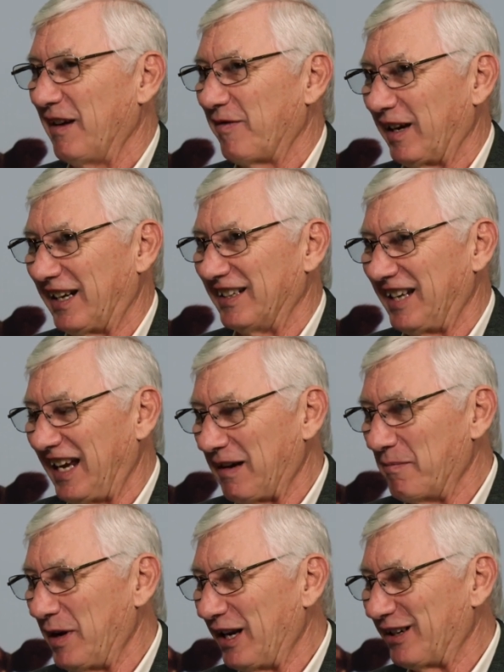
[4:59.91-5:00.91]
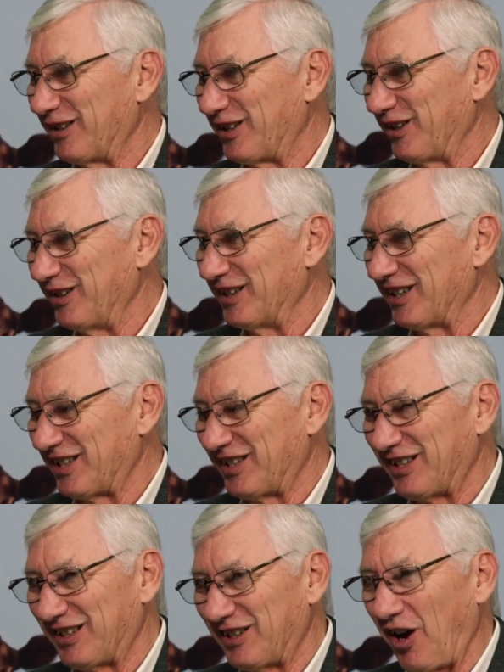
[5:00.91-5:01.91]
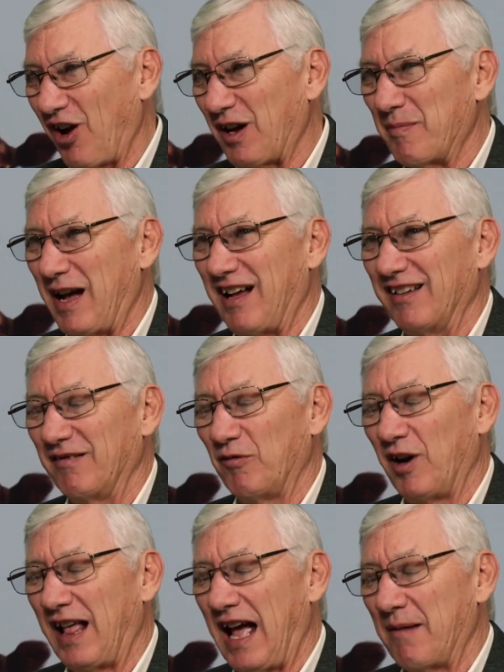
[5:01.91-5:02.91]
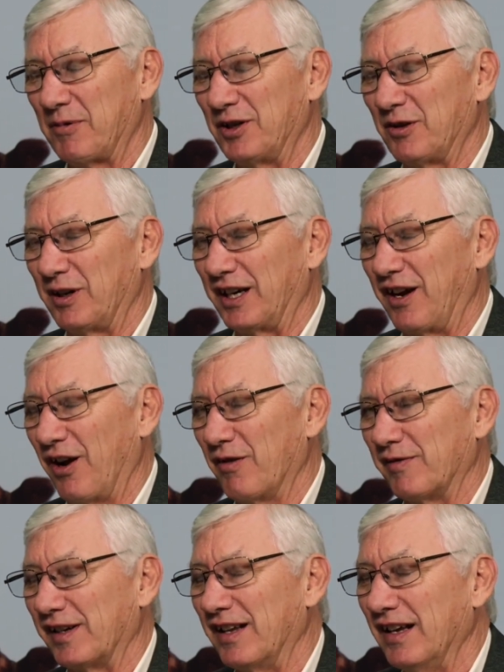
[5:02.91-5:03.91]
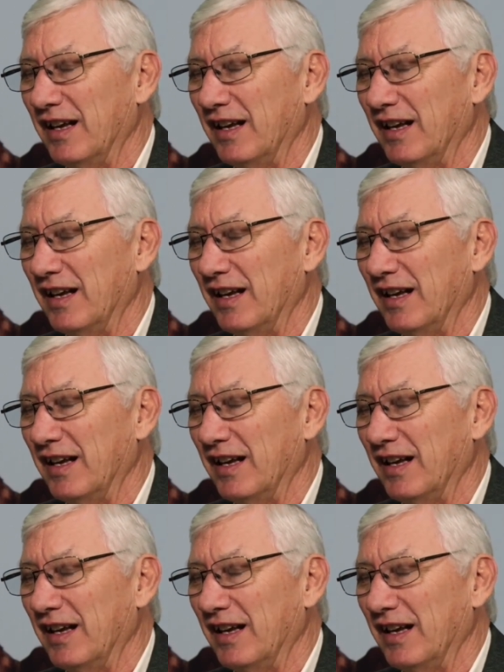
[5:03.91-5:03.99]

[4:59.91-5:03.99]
if I could take a minute or two and just talk about what happened during COVID.